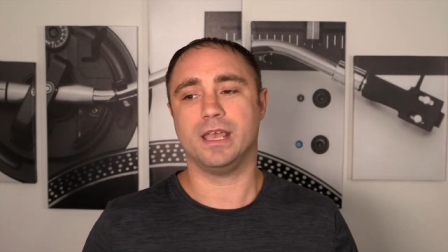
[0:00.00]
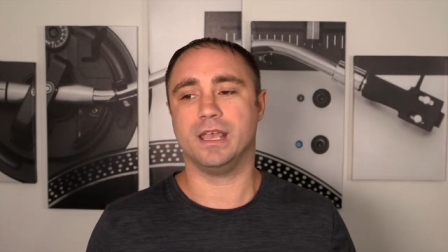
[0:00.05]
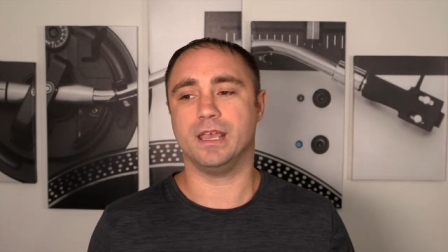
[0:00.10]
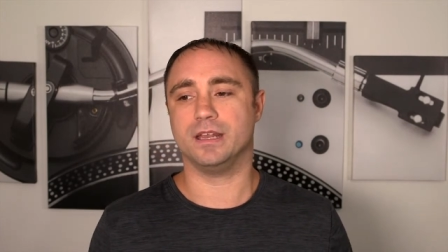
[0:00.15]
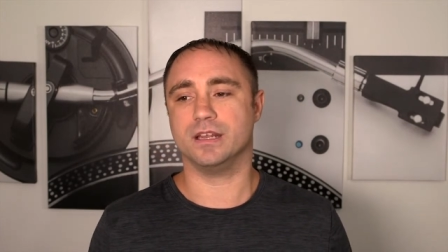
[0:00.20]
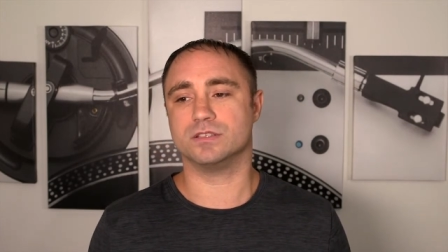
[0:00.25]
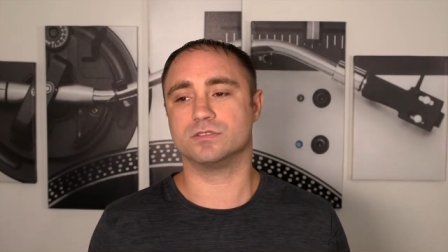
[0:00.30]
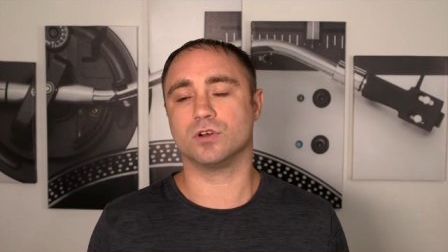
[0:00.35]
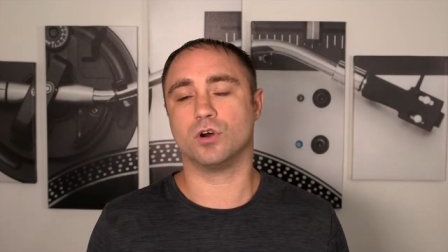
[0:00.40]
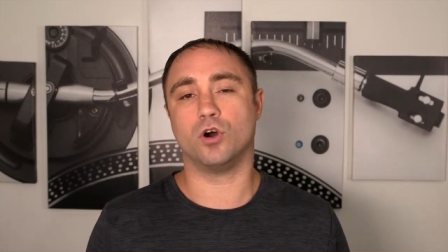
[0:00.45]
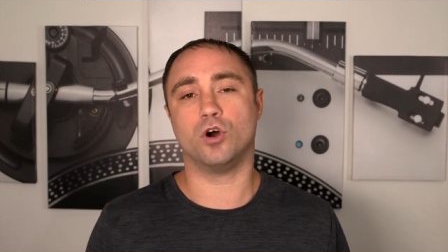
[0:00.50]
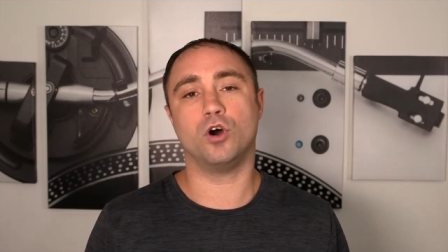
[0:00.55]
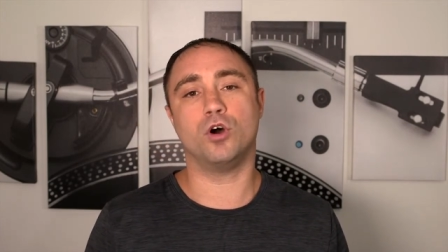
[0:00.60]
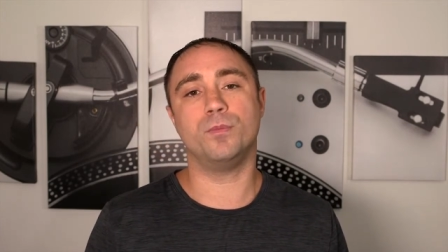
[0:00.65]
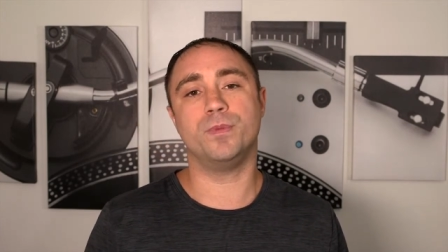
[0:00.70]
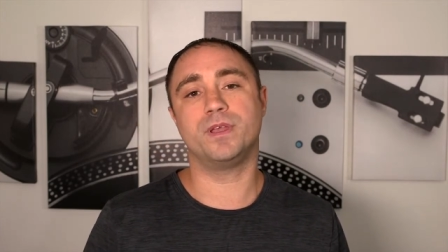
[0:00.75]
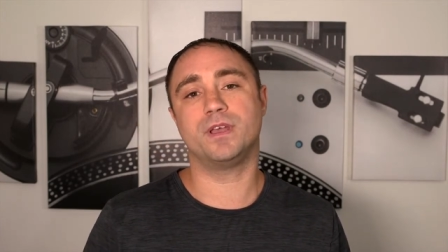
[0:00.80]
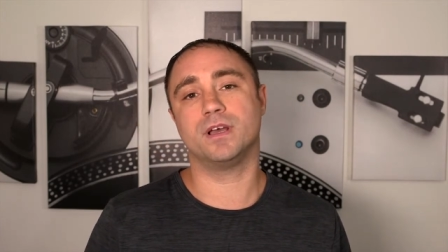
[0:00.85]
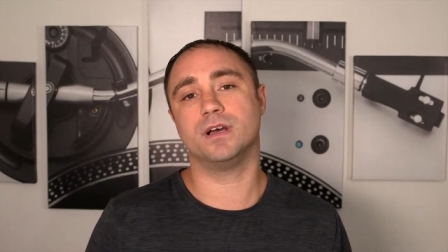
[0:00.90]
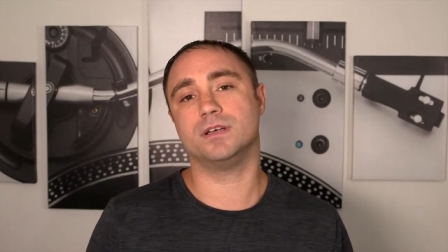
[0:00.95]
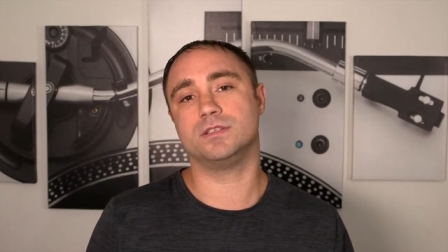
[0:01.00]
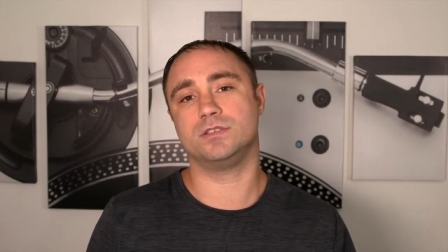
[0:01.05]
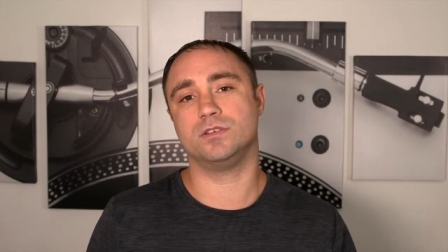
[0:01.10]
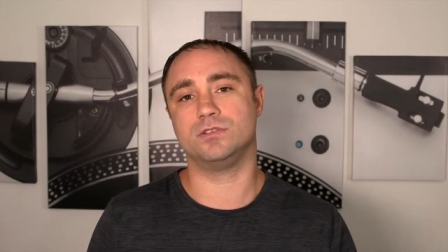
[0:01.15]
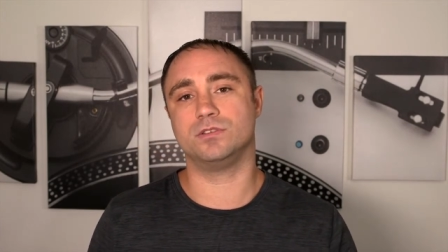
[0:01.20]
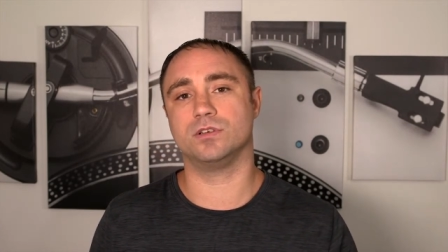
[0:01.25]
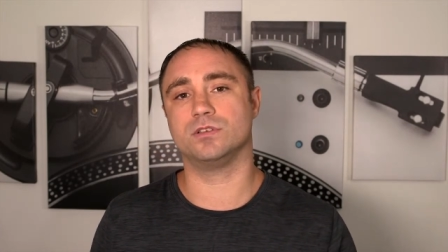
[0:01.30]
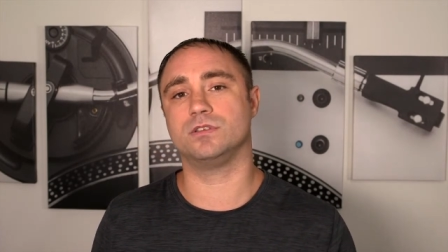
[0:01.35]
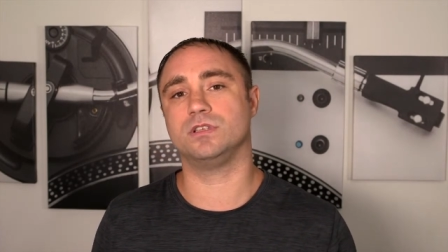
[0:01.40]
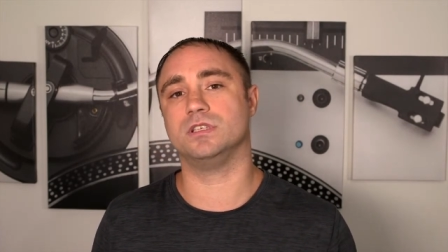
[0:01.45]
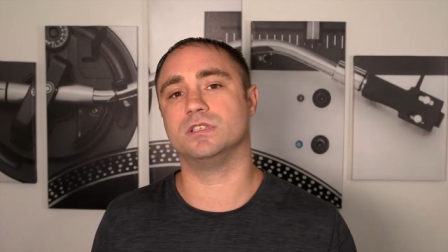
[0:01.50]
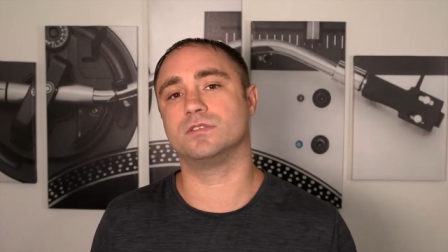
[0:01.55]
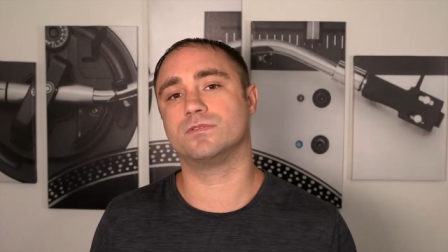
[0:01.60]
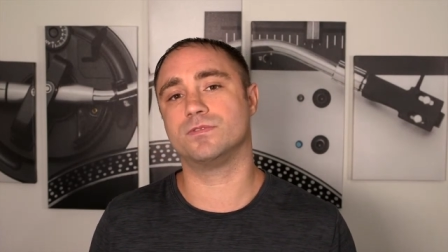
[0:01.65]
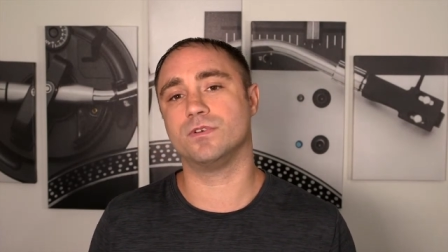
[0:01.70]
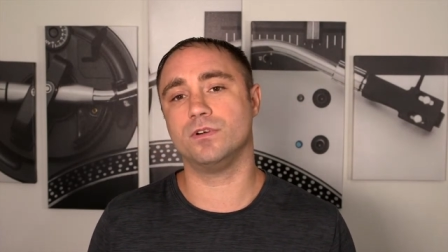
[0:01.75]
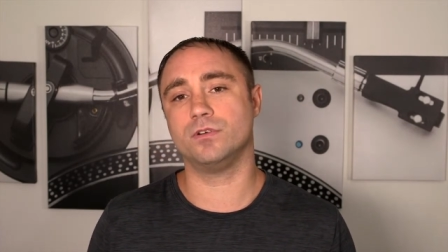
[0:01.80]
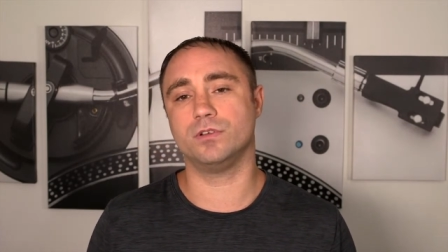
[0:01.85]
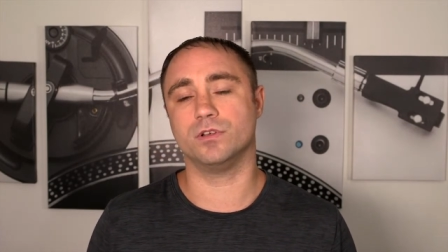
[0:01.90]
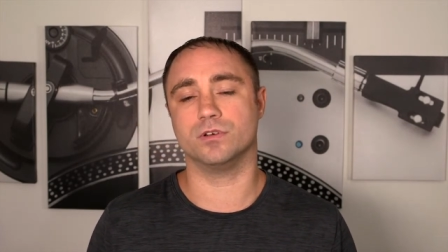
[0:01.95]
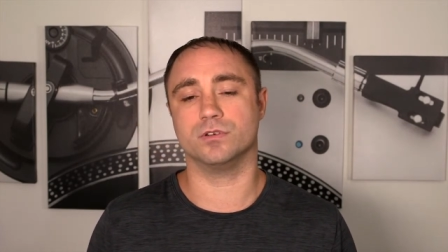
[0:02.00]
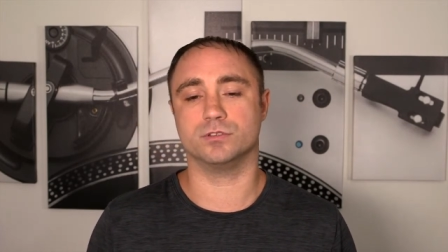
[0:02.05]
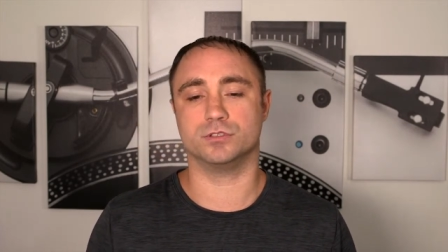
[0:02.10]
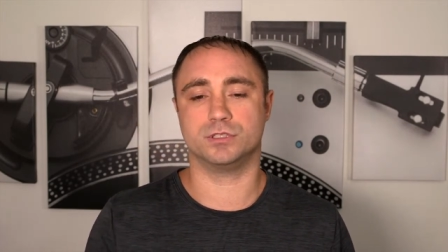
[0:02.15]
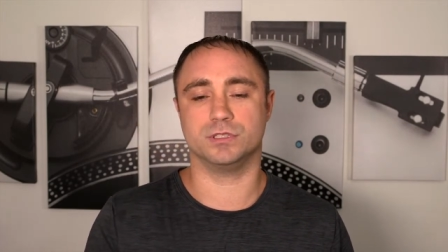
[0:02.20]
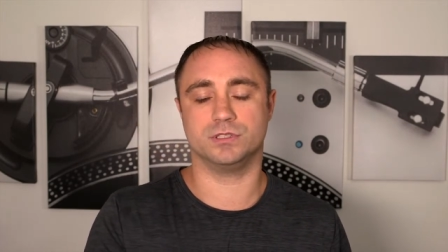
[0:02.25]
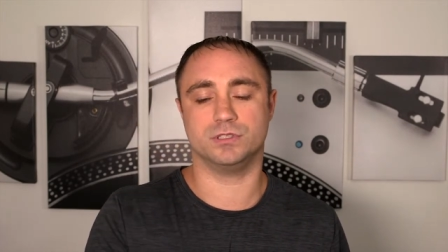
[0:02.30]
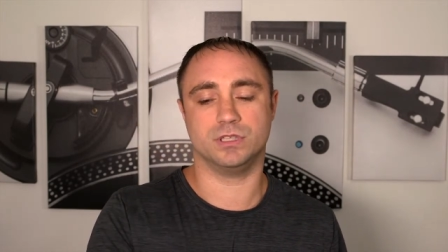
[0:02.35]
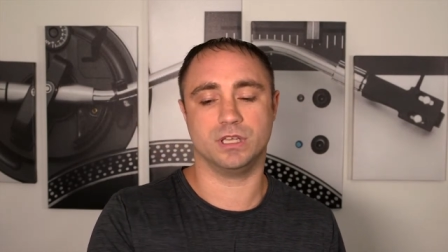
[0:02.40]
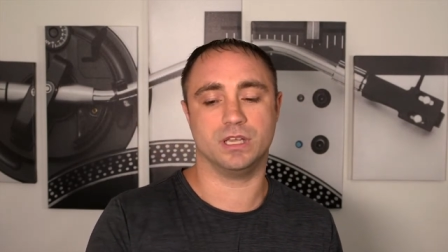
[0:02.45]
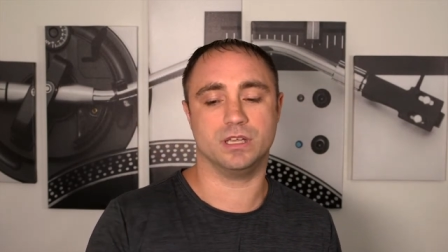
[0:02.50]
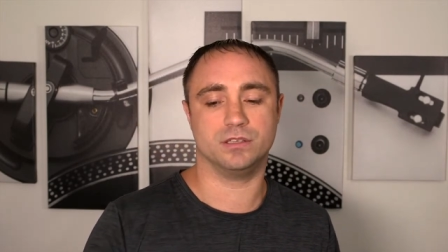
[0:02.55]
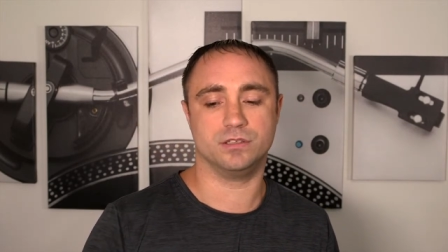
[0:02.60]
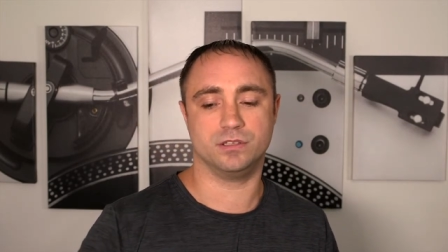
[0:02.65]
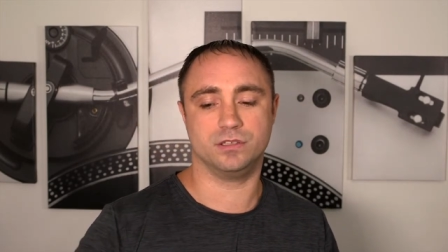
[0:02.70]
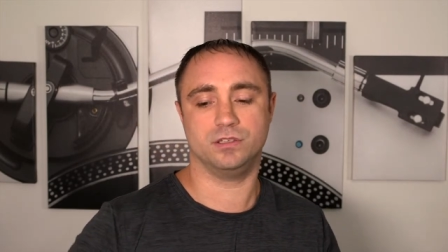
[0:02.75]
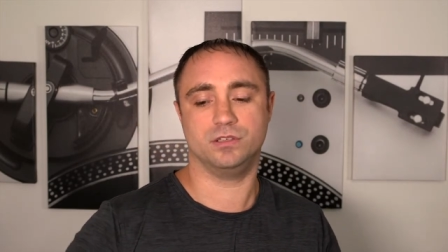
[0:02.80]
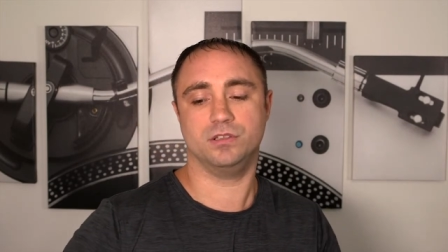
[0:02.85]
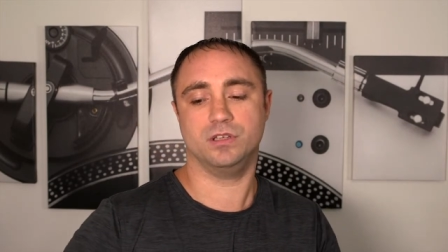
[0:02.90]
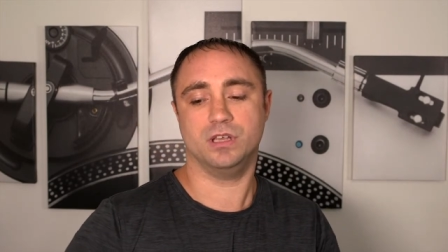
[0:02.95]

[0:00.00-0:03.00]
and it's all because you took these photos and, and